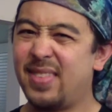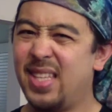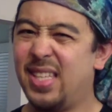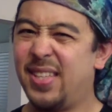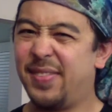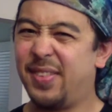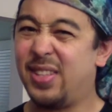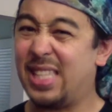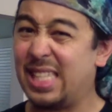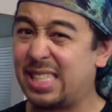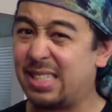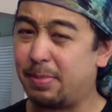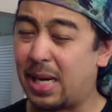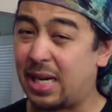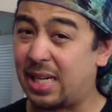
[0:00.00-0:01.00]
if you
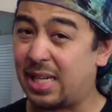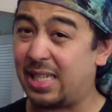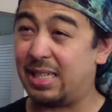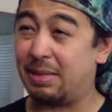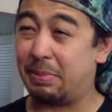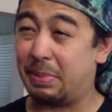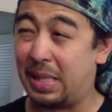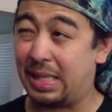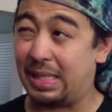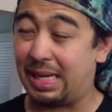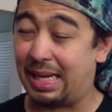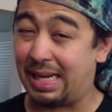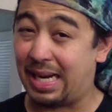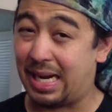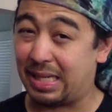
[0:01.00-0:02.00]
think about it, it might
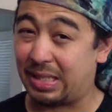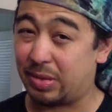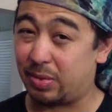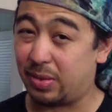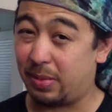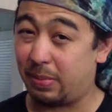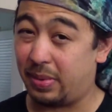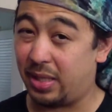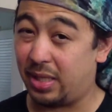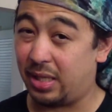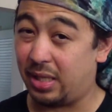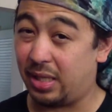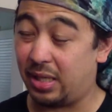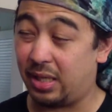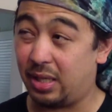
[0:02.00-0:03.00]
not actually
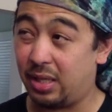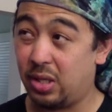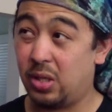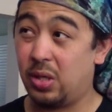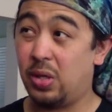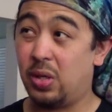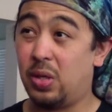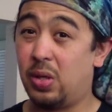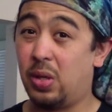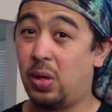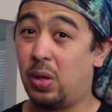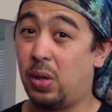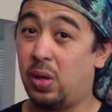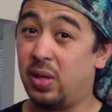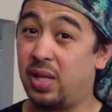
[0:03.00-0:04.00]
be
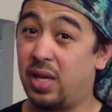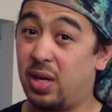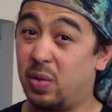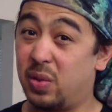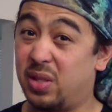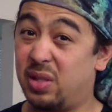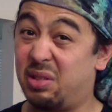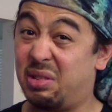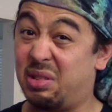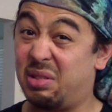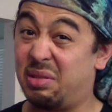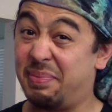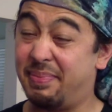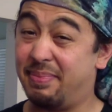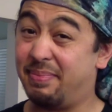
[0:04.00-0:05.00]
all that
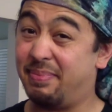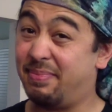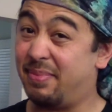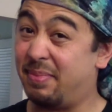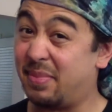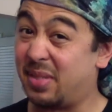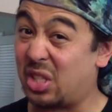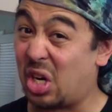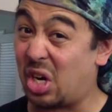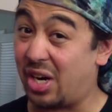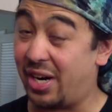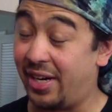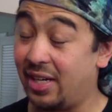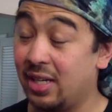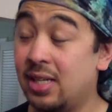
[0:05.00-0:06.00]
original. I'm
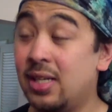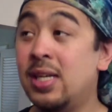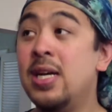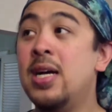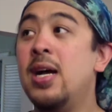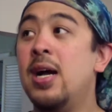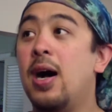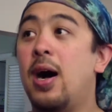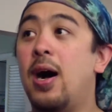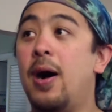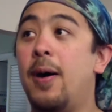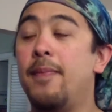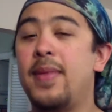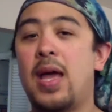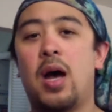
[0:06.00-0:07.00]
sorry.
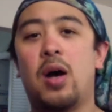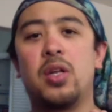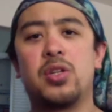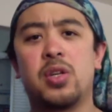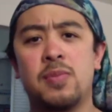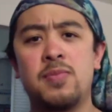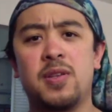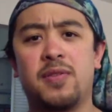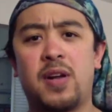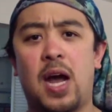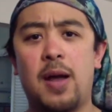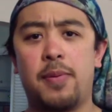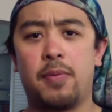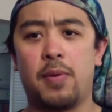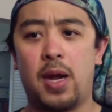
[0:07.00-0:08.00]
Now, in terms of
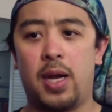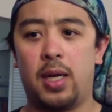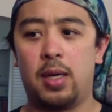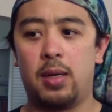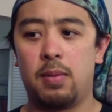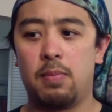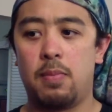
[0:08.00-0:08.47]
copyright,